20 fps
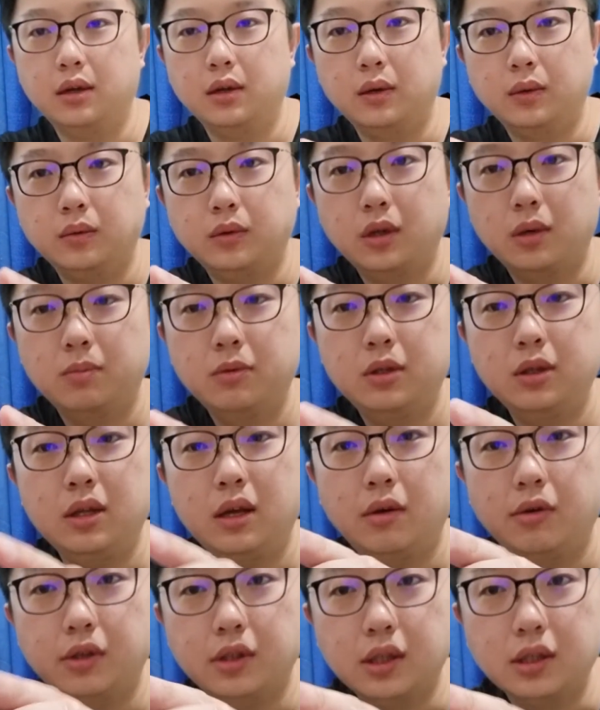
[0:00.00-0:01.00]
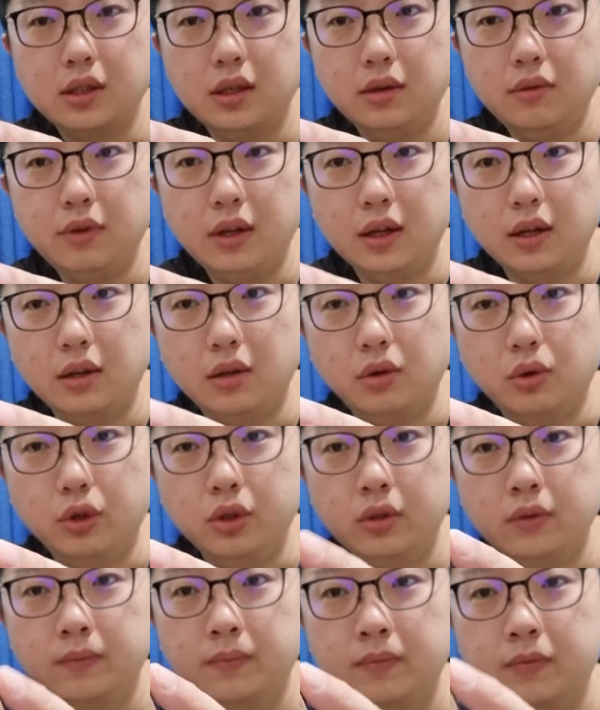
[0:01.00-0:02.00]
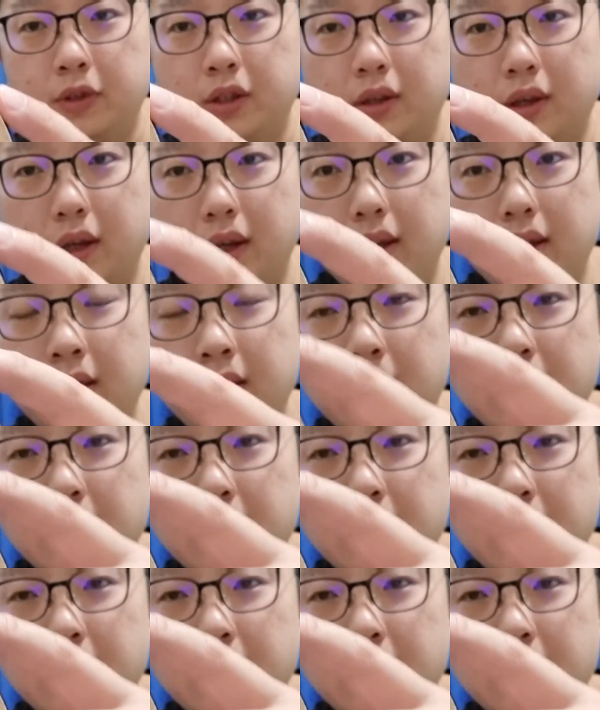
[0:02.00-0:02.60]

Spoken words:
normally I will just leave it alone. Okay,